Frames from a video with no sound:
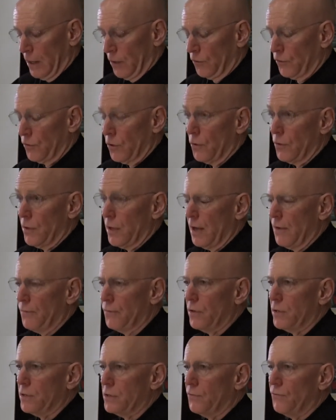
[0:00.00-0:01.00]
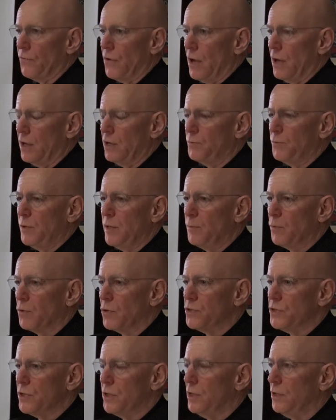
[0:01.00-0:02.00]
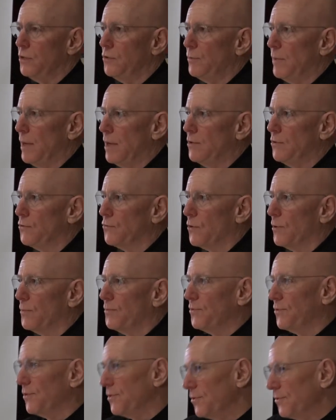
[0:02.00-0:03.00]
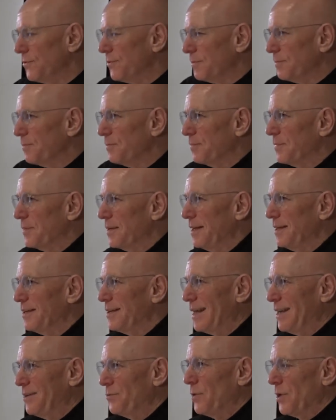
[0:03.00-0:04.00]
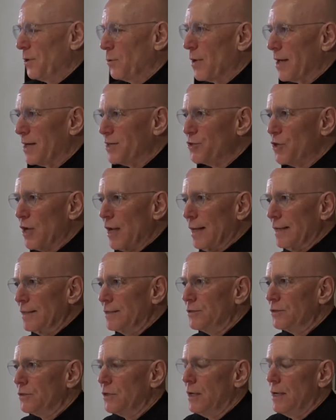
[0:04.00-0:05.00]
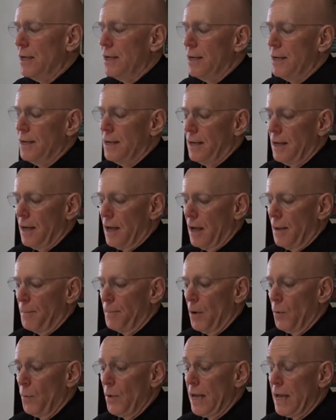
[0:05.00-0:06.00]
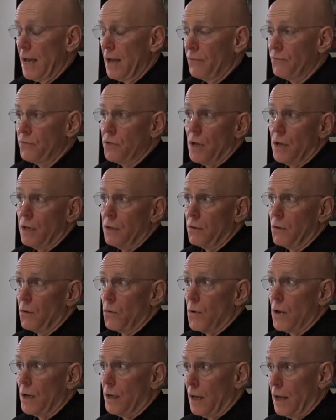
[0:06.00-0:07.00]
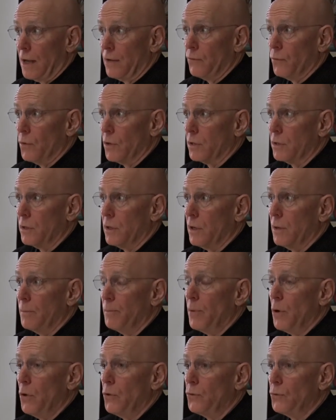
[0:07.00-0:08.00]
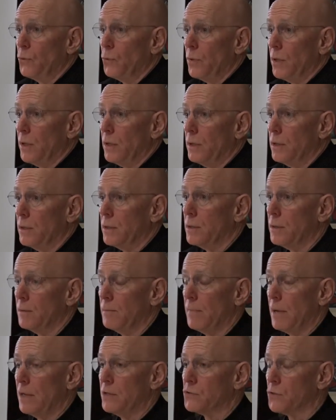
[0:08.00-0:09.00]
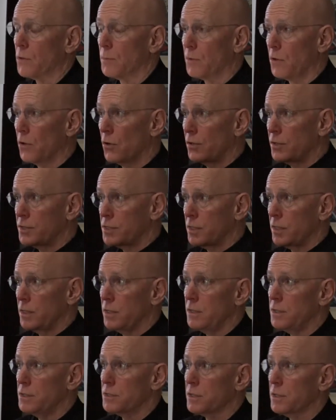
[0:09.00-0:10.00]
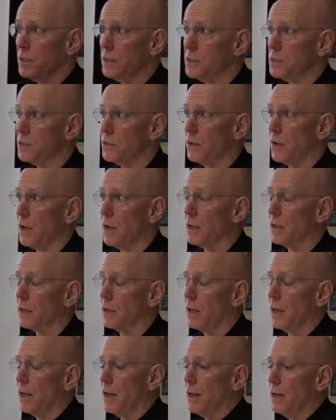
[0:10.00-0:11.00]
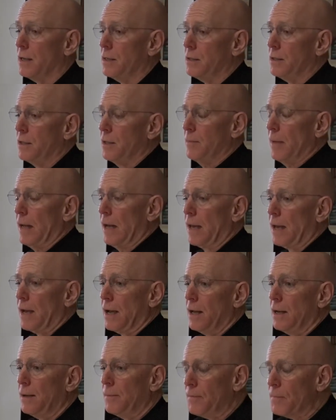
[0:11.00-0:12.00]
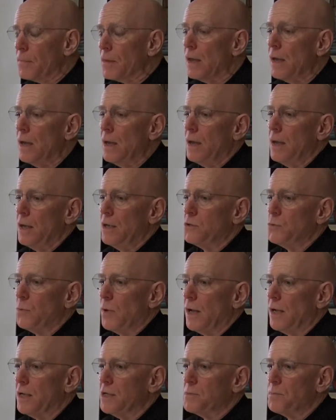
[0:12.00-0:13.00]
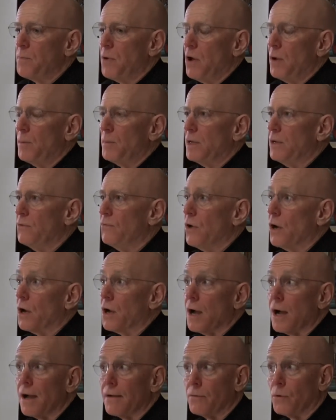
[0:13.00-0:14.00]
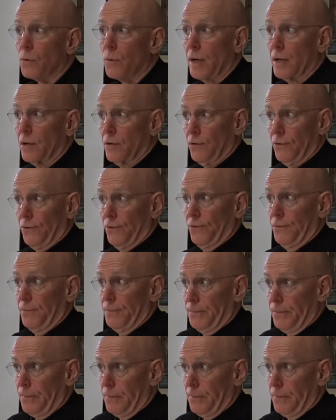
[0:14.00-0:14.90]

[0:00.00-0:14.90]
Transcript: So the effort to find pre-Portuguese manuscripts is, is really quite a challenge. Uh, but we have done quite a lot of work there, both with manuscript codices in Syriac and in Malayalam, as well as palm leaf archival records.